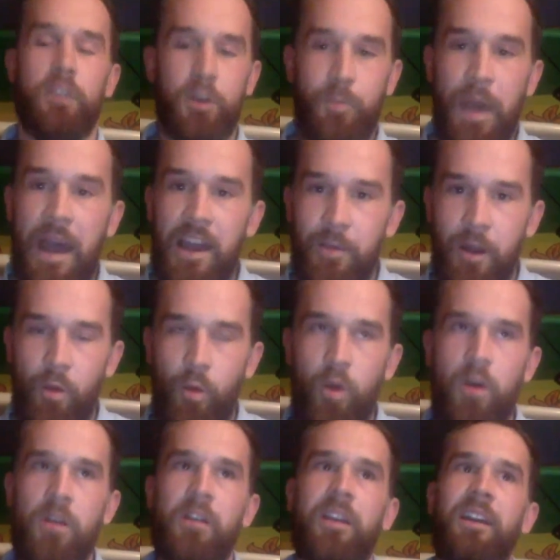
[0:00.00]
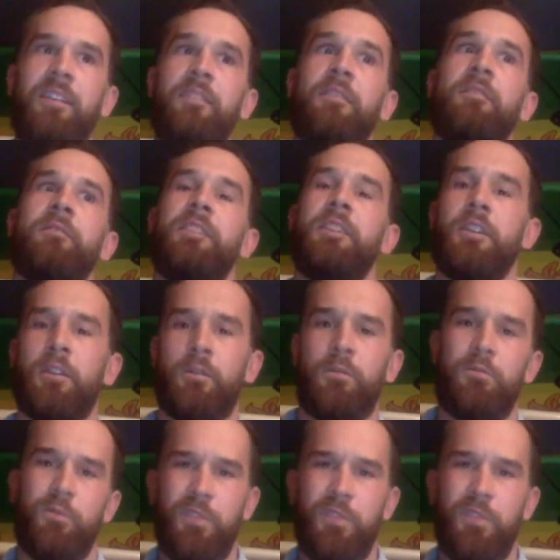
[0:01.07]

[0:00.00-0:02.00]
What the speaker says: look back at my work and, you know,